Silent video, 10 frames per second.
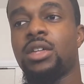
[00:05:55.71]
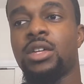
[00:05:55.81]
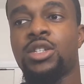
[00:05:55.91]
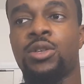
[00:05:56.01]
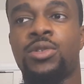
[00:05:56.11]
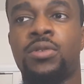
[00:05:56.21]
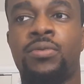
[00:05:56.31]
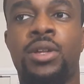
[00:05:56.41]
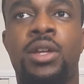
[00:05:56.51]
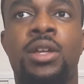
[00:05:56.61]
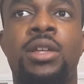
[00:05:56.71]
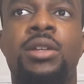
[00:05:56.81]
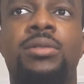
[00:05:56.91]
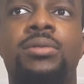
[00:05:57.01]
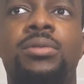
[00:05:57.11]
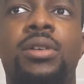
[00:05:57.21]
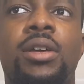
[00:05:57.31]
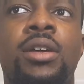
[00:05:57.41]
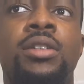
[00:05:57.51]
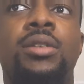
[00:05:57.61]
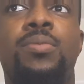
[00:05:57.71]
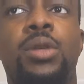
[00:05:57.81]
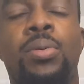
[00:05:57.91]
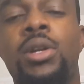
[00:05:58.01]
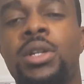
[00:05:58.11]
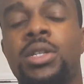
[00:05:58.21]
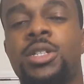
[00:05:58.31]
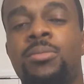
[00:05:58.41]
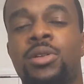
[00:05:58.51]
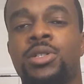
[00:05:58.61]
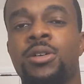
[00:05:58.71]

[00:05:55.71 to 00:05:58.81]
exclusively, and to put it into similar